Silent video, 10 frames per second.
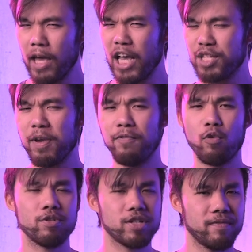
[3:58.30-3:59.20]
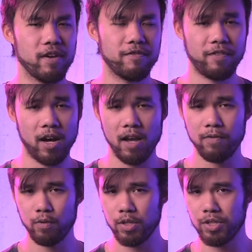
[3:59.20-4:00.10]
SP
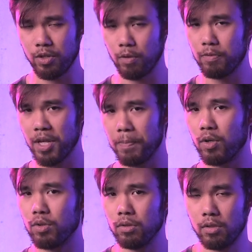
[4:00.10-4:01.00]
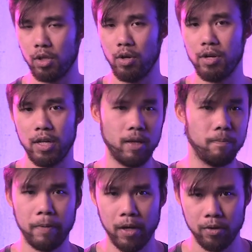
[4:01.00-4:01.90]
475 was your typical good
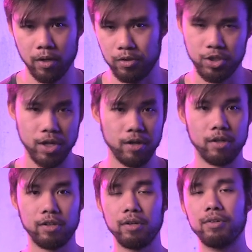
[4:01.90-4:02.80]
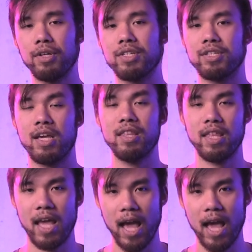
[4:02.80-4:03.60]
imperial. She could clearly see the